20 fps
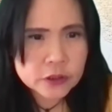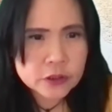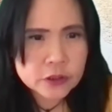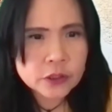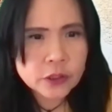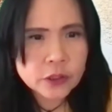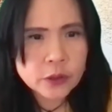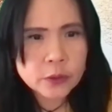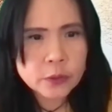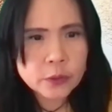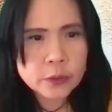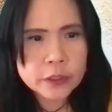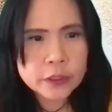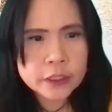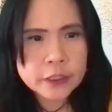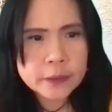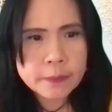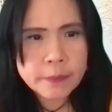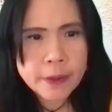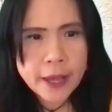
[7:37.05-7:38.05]
So it
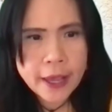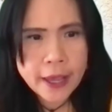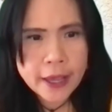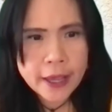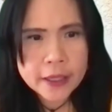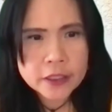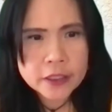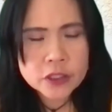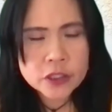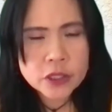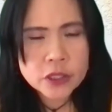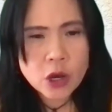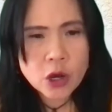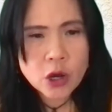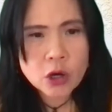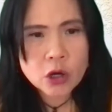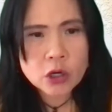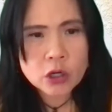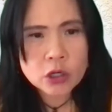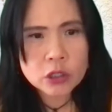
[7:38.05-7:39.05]
really depends
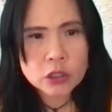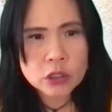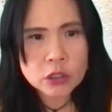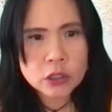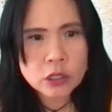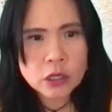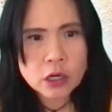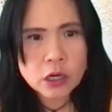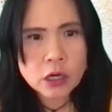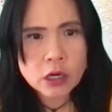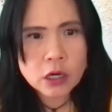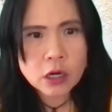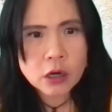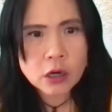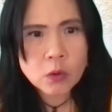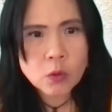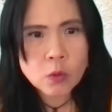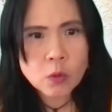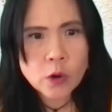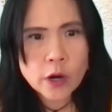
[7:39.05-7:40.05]
on
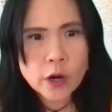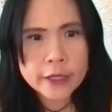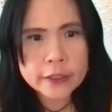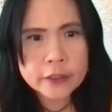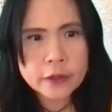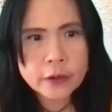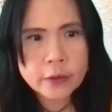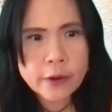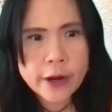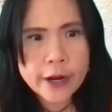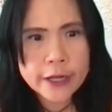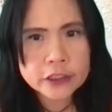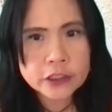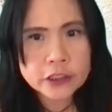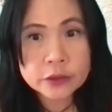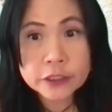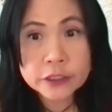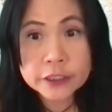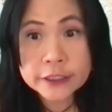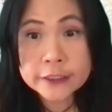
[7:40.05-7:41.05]
what
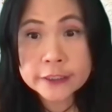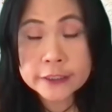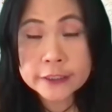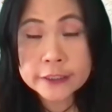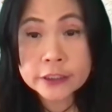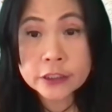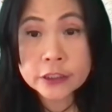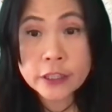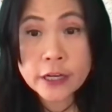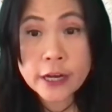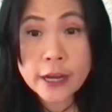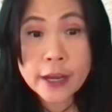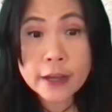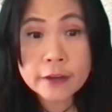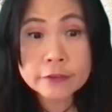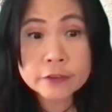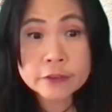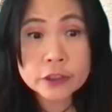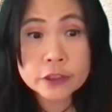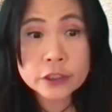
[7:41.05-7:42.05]
characteristics you're
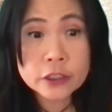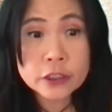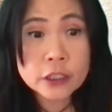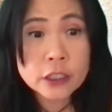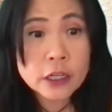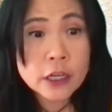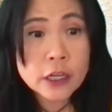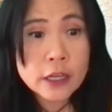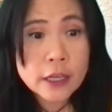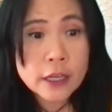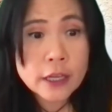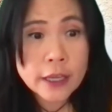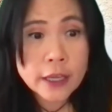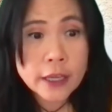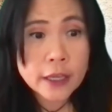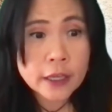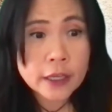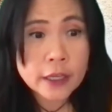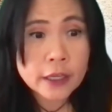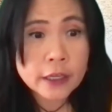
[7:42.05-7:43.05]
after.
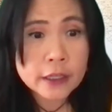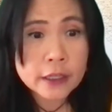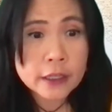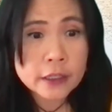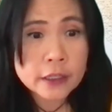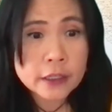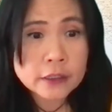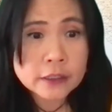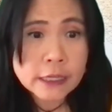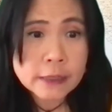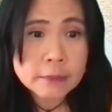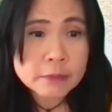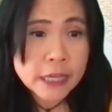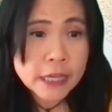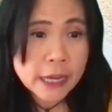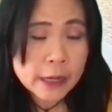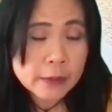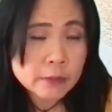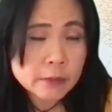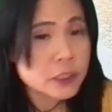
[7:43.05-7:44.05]
And
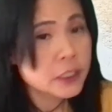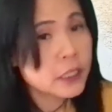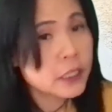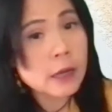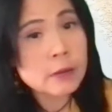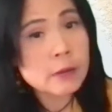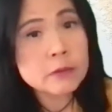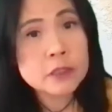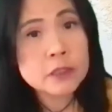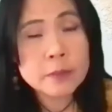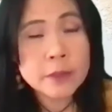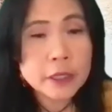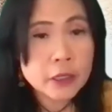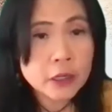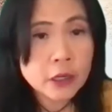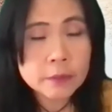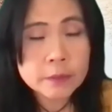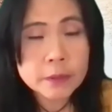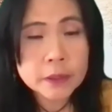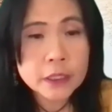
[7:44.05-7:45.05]
sometimes gums may
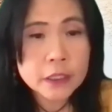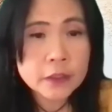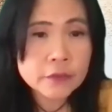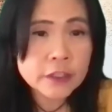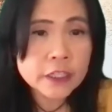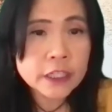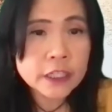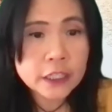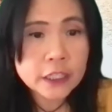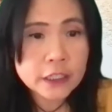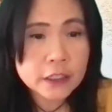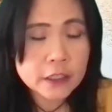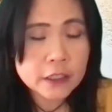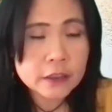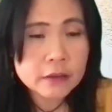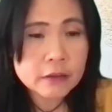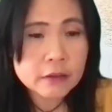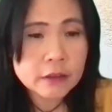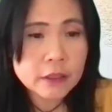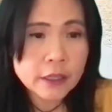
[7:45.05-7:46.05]
not be even needed.
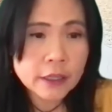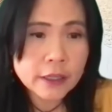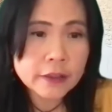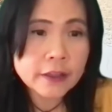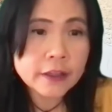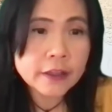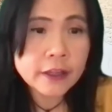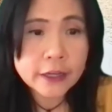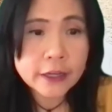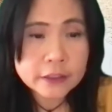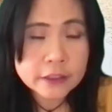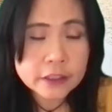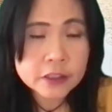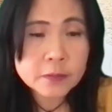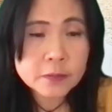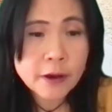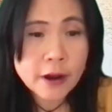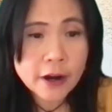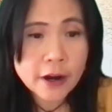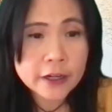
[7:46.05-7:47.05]
And the
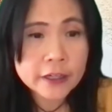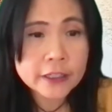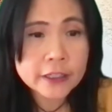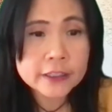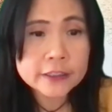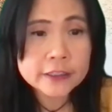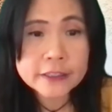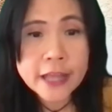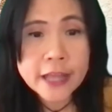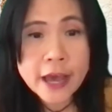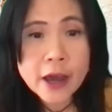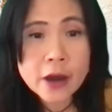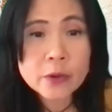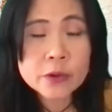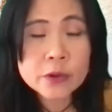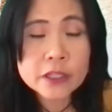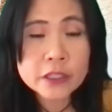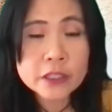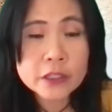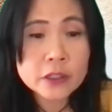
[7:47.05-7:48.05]
nicest part is now
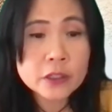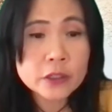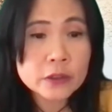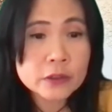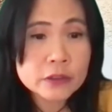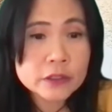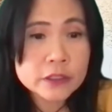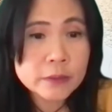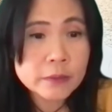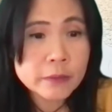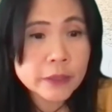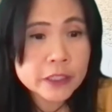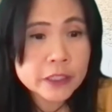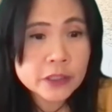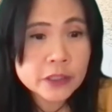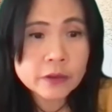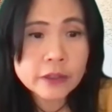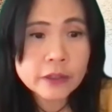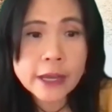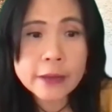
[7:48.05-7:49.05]
we can use the
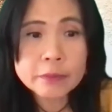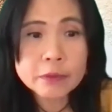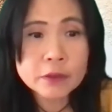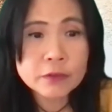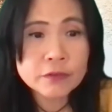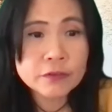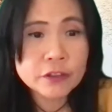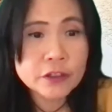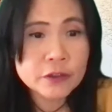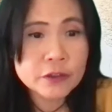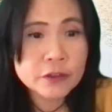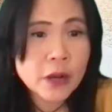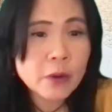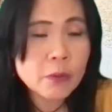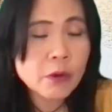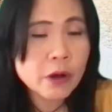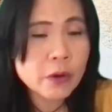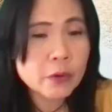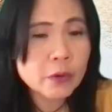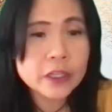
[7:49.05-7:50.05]
MixLab to figure
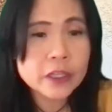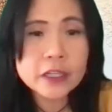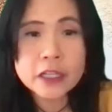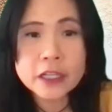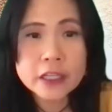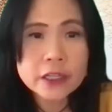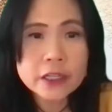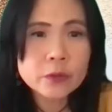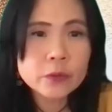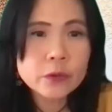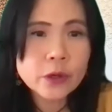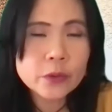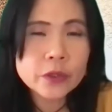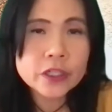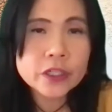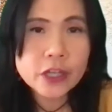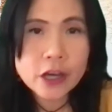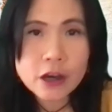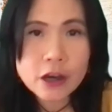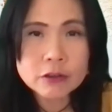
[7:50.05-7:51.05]
out what we need and what
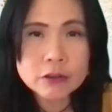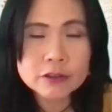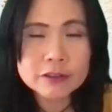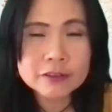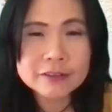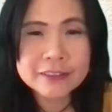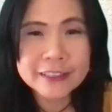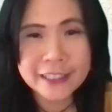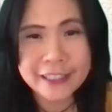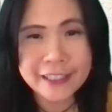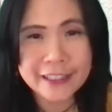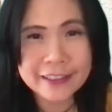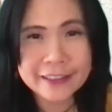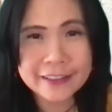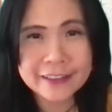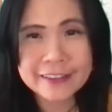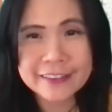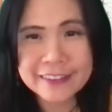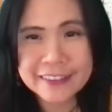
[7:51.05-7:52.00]
we don't need.